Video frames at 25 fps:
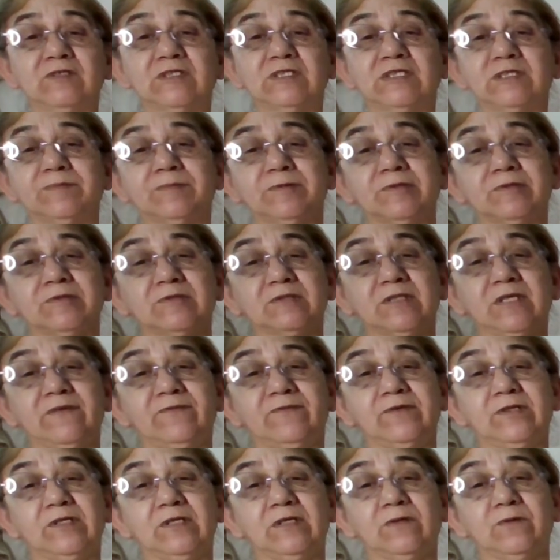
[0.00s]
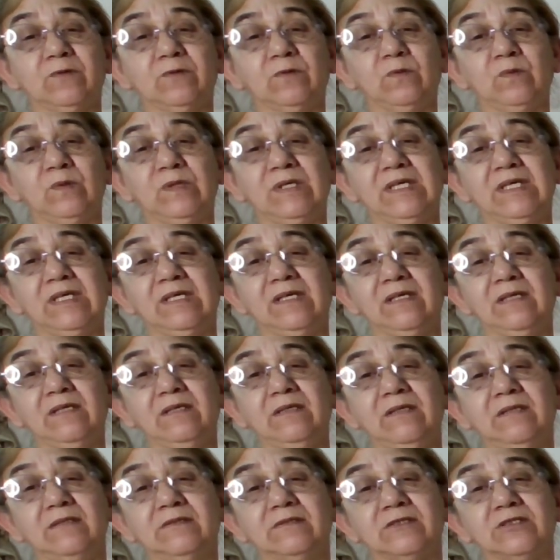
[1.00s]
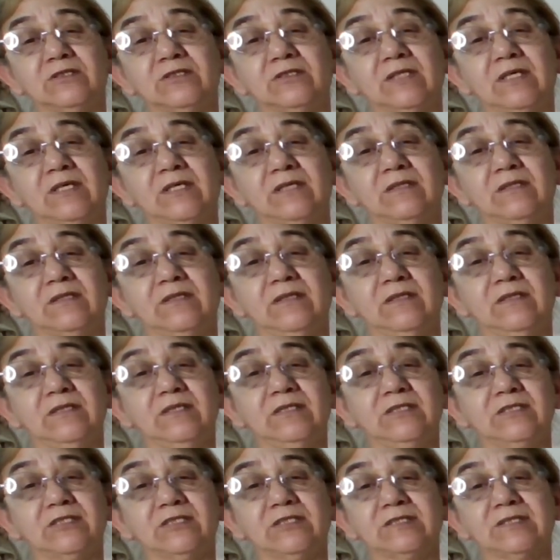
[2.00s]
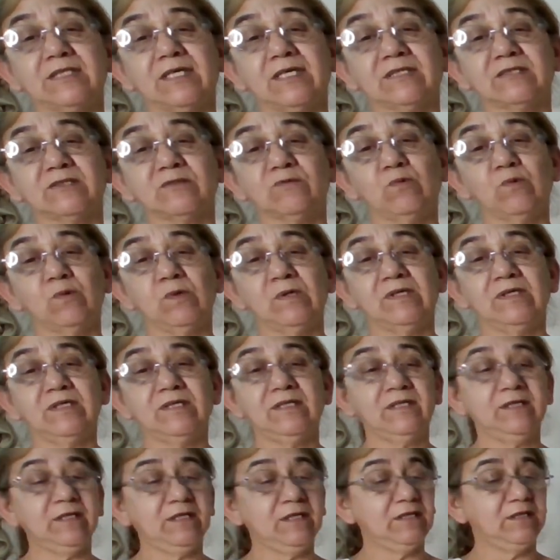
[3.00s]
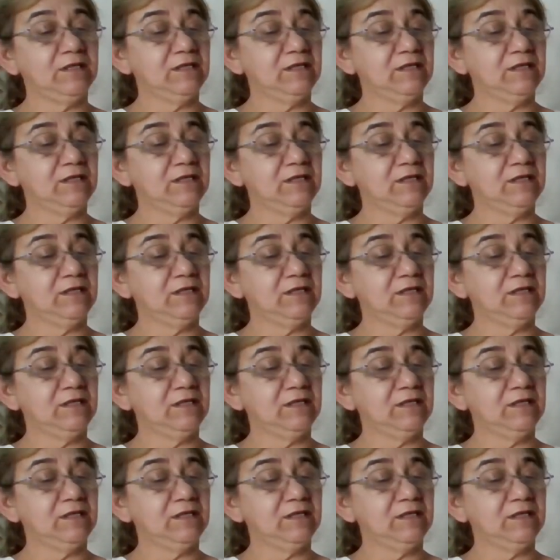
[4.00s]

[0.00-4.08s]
she's supposed to have another wing. It just has one.